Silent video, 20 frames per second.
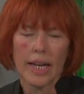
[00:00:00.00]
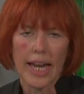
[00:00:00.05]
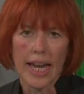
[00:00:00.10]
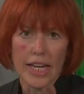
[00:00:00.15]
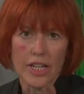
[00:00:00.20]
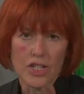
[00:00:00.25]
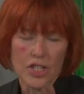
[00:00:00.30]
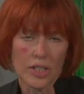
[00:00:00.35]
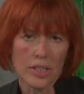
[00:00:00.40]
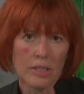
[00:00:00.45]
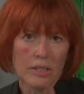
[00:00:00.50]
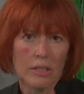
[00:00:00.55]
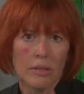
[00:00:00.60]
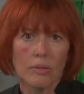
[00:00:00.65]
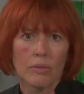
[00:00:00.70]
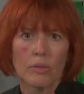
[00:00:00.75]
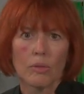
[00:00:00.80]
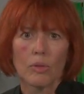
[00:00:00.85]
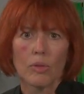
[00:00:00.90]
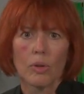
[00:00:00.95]
agent,
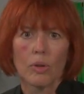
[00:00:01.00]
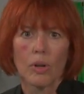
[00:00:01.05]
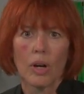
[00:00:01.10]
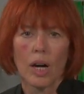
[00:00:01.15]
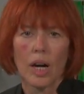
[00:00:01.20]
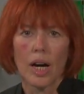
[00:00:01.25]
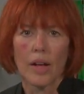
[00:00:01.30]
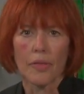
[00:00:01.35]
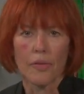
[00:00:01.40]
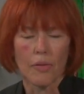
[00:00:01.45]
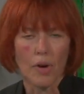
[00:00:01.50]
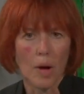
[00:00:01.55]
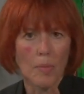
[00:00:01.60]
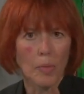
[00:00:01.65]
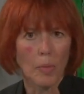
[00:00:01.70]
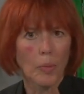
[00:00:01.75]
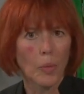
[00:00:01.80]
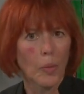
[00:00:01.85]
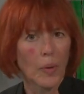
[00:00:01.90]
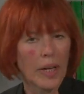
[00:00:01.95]
a
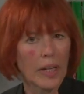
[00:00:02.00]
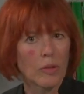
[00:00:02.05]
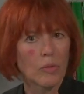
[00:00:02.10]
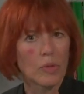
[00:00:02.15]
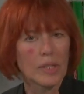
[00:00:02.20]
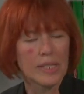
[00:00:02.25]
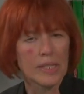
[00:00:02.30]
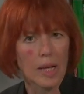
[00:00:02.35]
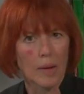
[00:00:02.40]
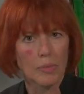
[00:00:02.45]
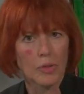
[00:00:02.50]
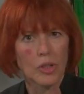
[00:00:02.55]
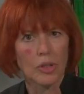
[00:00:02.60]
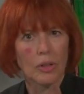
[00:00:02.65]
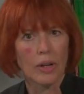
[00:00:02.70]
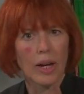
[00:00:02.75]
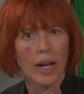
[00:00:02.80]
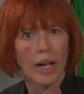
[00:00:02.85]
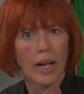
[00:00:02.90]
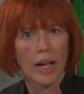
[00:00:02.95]
thrombopoietin
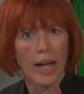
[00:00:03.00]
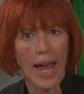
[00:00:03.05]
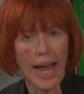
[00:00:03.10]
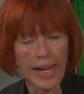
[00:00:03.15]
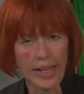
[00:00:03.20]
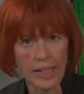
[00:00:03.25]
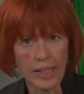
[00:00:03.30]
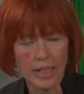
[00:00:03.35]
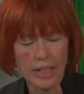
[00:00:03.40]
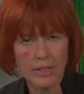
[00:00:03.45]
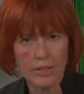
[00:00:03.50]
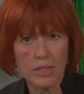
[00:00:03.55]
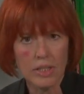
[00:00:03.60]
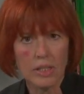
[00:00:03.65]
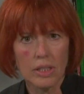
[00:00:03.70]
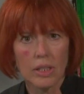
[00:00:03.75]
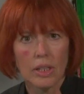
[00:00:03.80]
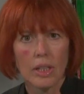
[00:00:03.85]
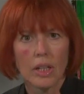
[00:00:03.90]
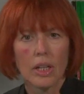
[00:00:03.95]
receptor
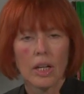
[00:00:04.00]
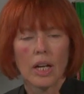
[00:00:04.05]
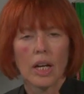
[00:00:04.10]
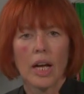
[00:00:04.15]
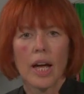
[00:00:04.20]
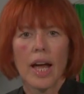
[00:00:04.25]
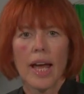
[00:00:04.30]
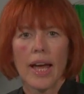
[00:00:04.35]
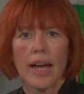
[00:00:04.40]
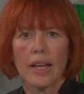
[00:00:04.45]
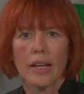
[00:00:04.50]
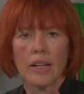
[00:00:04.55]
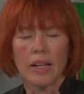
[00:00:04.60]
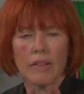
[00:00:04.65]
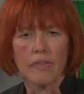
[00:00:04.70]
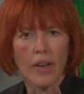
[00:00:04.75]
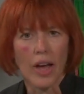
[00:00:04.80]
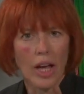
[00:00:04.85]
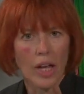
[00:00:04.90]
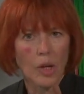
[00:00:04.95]
agonist, and
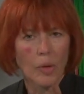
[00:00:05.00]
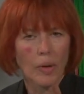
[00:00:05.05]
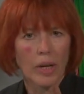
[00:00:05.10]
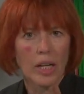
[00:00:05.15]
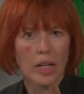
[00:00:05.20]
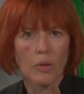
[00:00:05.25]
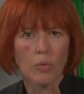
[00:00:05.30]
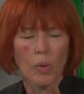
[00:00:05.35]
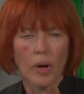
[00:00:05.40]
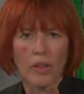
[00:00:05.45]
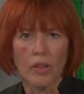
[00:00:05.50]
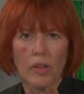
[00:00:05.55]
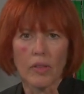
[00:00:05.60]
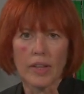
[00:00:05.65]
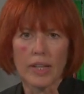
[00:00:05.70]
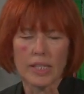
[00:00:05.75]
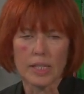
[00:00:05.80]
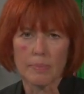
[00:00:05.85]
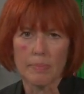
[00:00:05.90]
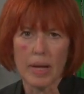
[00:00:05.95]
evaluated whether
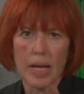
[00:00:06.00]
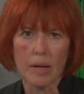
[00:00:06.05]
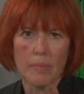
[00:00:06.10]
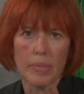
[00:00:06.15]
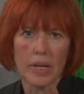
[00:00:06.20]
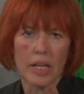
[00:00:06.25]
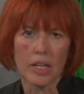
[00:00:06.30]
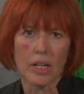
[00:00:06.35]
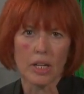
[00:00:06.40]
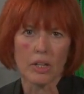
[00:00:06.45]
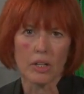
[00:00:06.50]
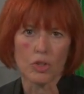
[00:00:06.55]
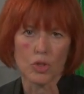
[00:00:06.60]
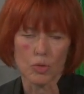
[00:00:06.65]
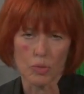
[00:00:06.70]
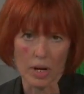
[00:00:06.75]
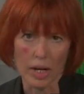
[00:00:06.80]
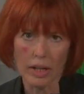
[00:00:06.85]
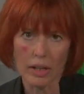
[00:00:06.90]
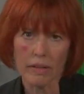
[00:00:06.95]
this may be a
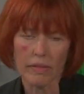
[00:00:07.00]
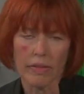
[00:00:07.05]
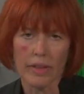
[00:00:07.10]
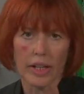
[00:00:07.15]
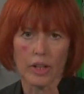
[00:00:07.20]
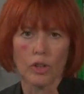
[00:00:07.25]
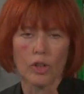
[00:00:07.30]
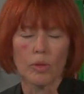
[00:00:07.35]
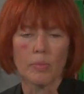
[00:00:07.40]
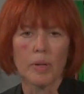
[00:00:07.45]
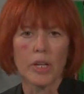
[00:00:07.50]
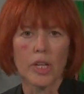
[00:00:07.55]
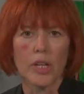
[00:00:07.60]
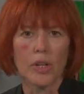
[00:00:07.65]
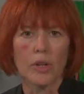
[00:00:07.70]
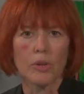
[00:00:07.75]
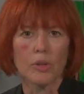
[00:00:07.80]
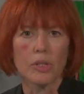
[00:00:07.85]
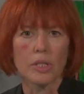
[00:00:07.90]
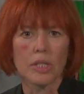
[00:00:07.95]
drug that could be
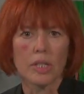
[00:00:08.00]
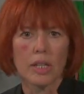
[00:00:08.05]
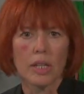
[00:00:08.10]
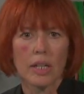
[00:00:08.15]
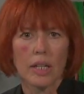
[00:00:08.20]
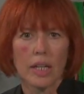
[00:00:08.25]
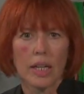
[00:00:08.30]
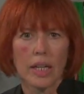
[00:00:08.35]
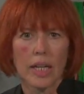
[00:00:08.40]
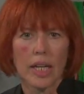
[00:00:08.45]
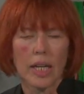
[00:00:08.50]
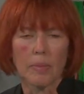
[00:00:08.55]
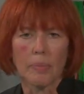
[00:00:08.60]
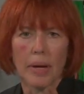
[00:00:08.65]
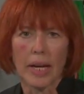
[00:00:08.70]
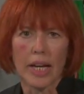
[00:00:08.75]
used in